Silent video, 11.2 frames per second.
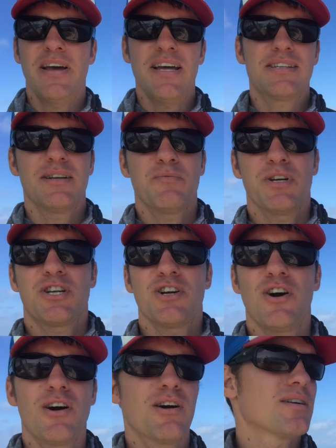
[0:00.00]
infested with
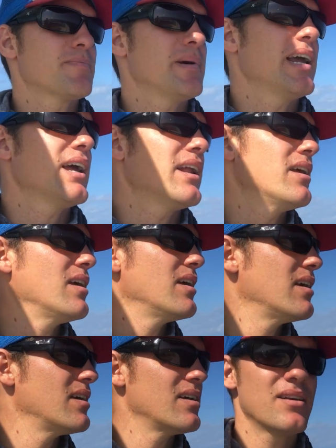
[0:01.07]
sharks, man.
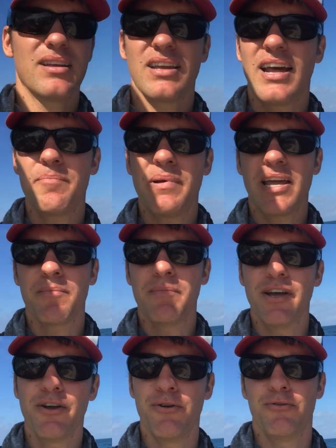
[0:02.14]
Gotta make a
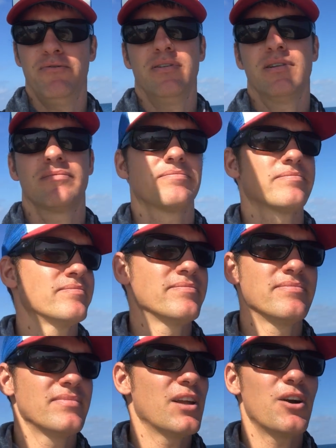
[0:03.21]
move.
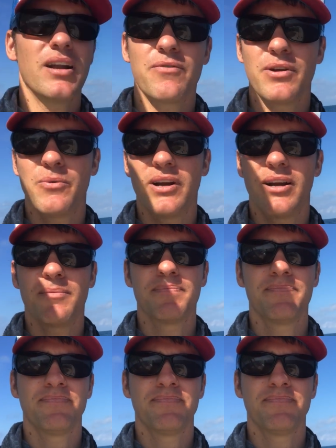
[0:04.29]
They're everywhere.